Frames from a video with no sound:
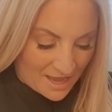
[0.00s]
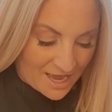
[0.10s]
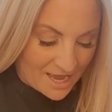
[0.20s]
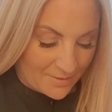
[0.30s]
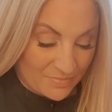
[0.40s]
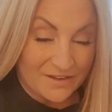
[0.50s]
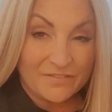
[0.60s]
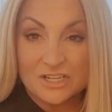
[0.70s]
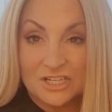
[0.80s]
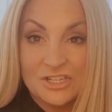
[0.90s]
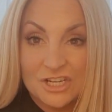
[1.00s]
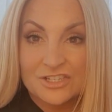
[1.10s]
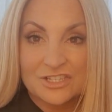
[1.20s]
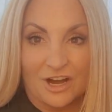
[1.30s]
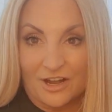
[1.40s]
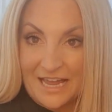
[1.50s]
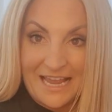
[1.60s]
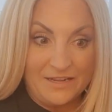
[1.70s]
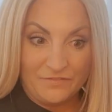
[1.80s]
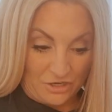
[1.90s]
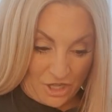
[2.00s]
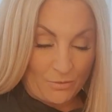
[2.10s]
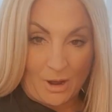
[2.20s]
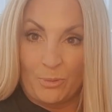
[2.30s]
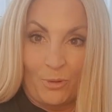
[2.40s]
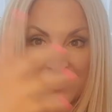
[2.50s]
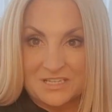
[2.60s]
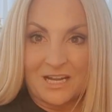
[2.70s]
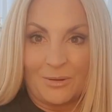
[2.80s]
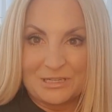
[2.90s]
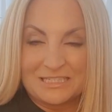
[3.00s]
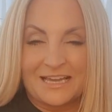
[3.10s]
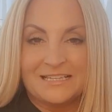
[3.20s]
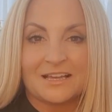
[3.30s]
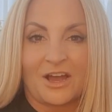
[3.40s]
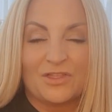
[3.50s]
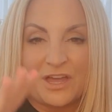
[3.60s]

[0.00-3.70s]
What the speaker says: They've actually just done, even though I bought this a couple of days ago,